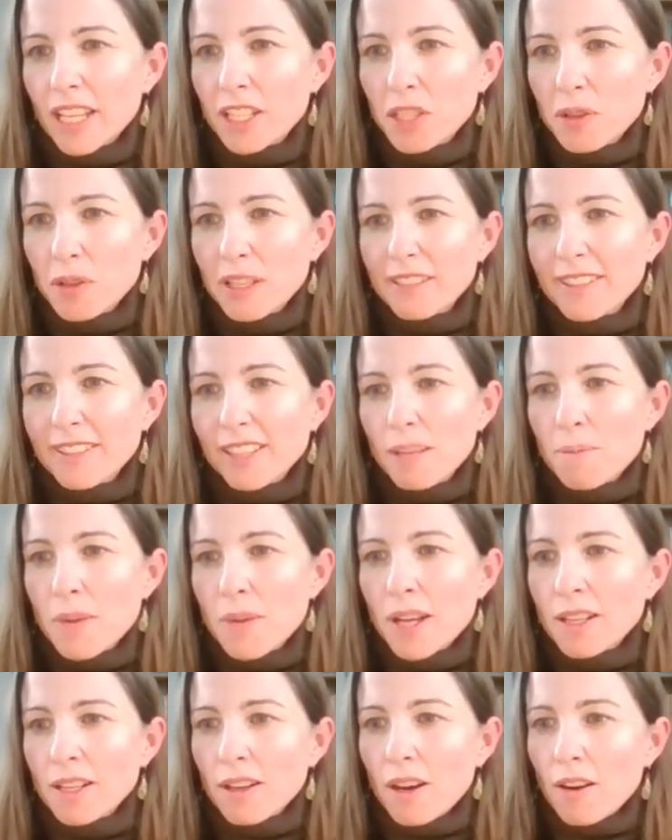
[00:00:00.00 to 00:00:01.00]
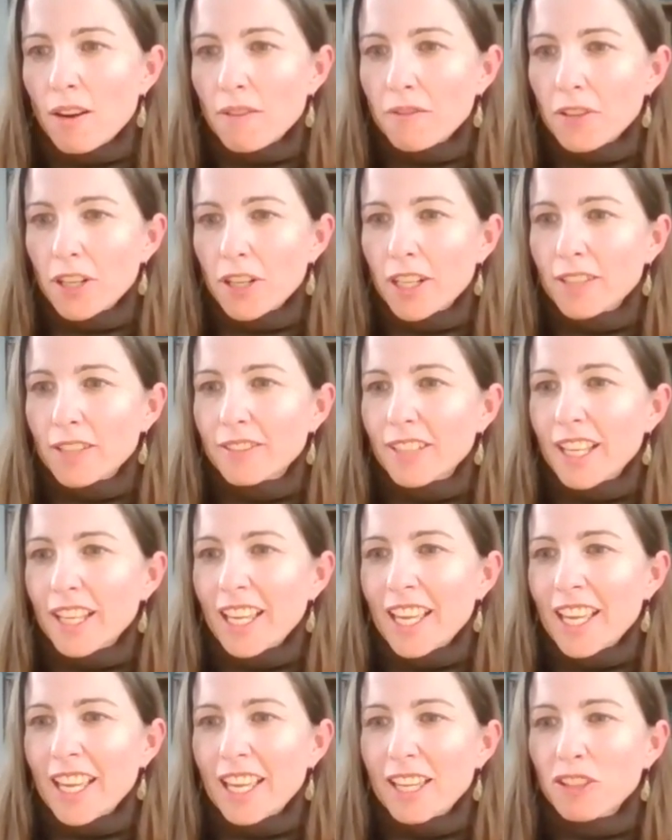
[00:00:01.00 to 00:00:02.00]
Tracy Lamont offers
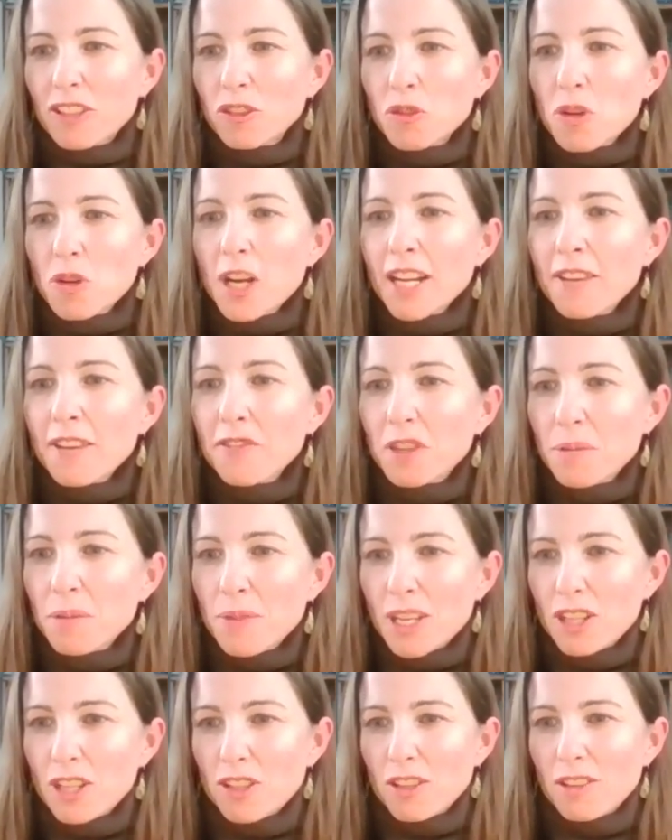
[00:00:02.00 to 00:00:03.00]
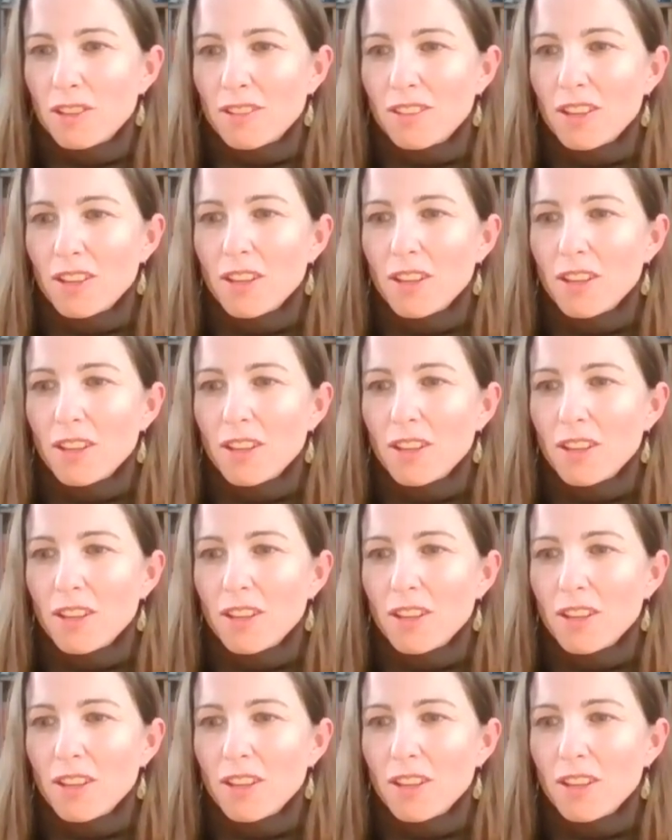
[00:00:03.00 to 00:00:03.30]
a strong affirmation